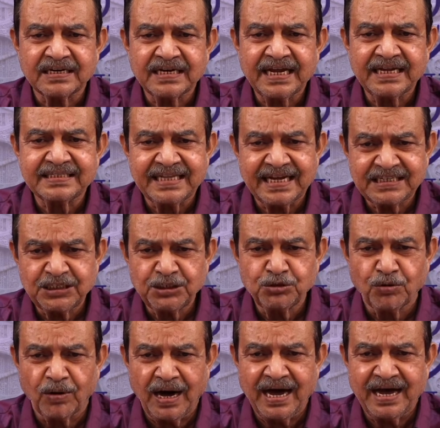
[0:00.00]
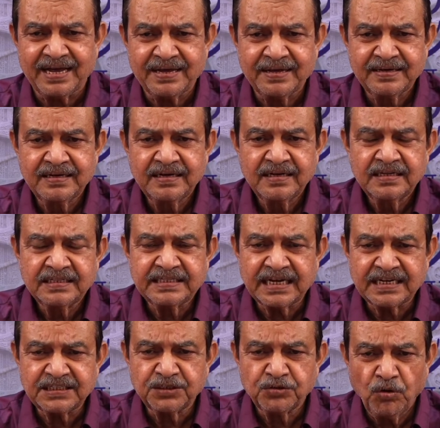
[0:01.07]
and that is why there
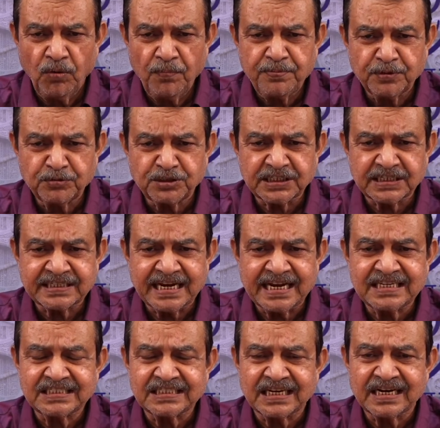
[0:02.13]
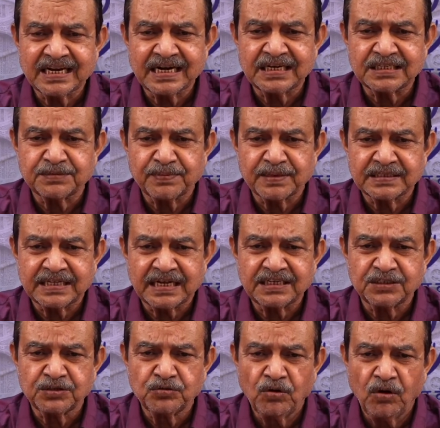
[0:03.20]
is no future tense in English, where there is
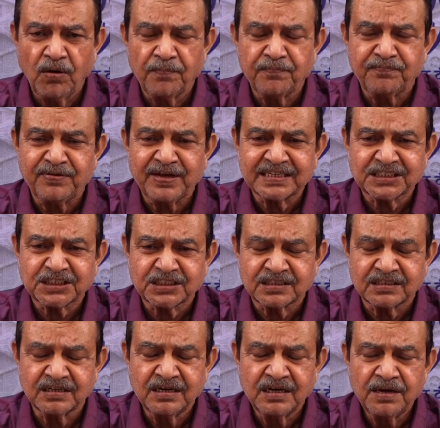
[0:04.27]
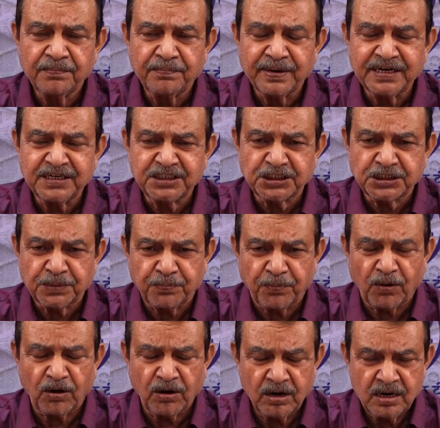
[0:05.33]
no fixed
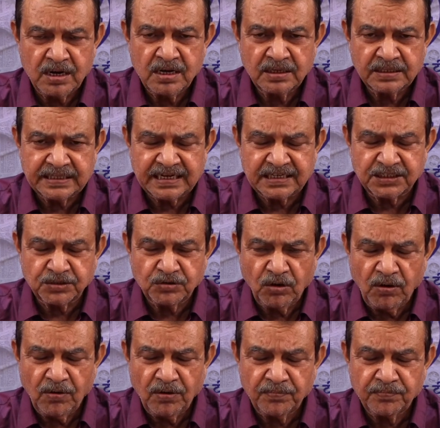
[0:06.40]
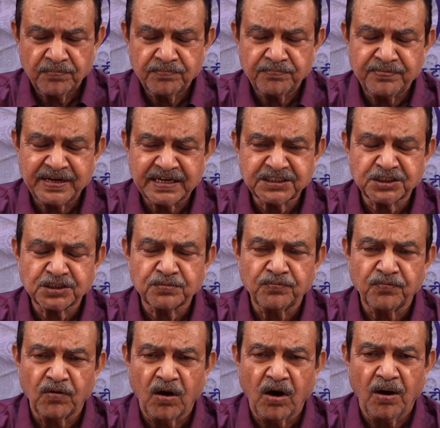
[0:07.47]
principle, there is no fixed
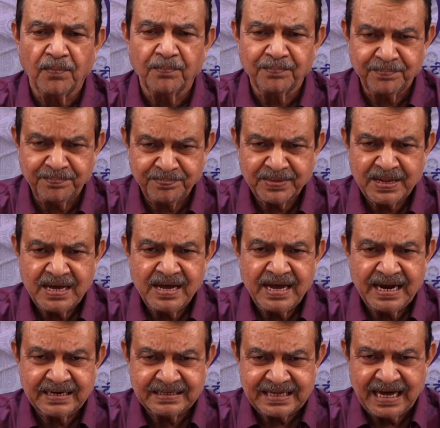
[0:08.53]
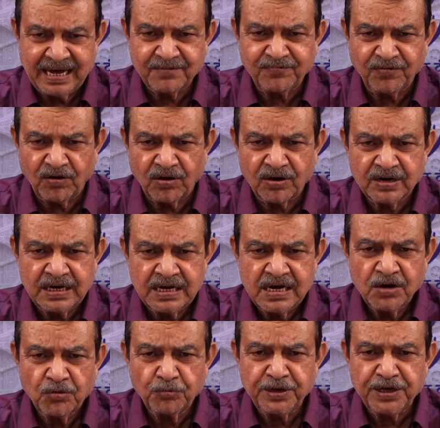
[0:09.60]
form, and therefore
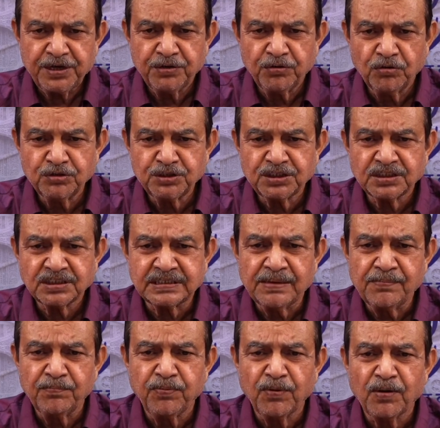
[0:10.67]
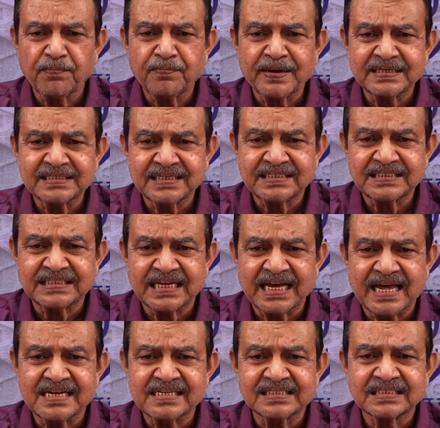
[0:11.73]
we use simple present
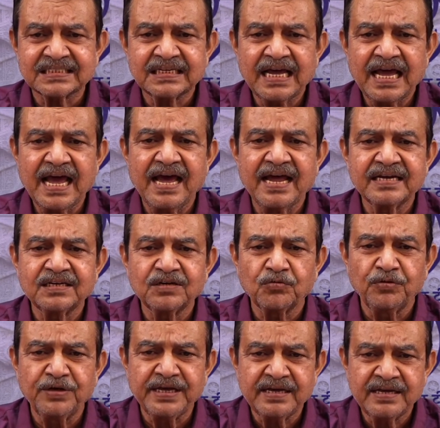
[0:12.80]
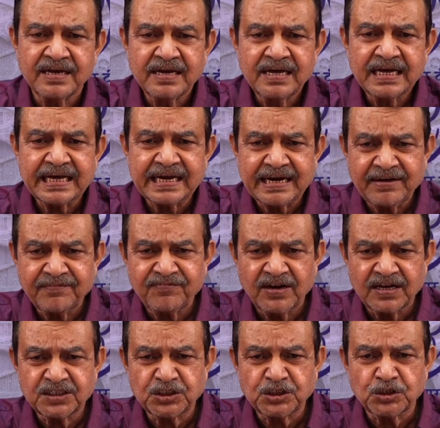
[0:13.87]
tense and we
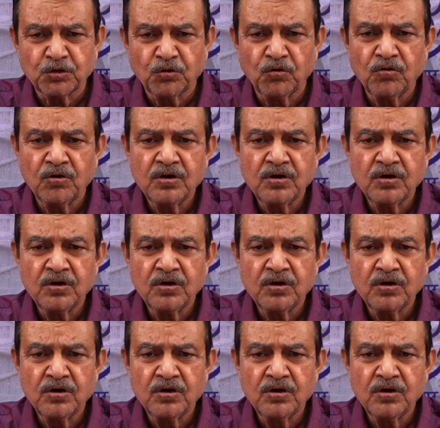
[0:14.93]
refer to